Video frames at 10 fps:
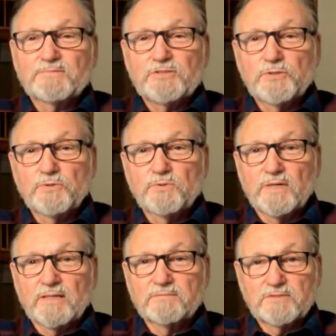
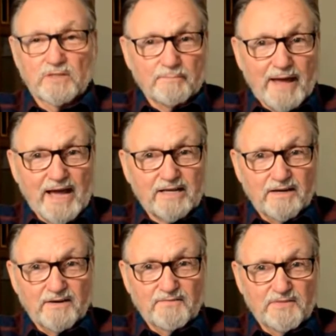to the
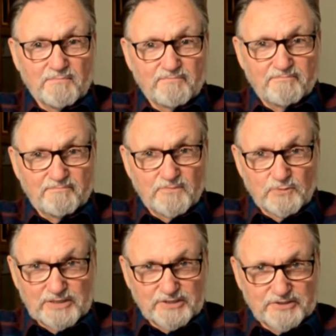back of the
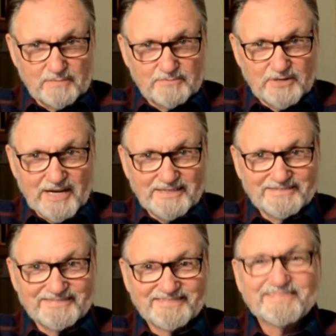rigid substrate.
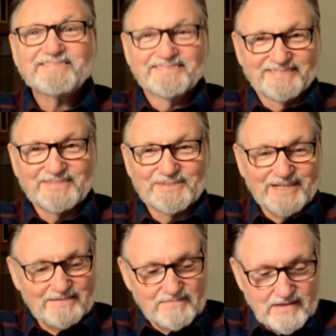
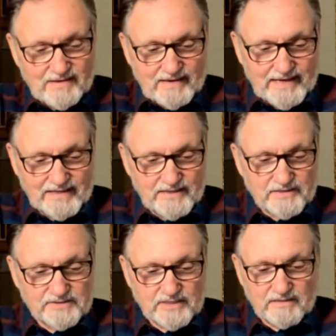Okay, and
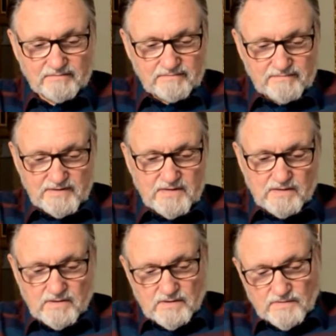there's a
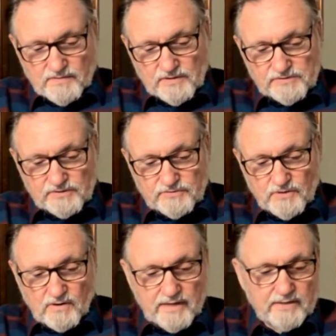
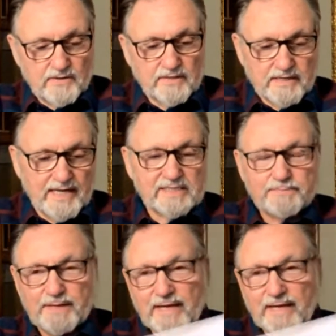drawing on the next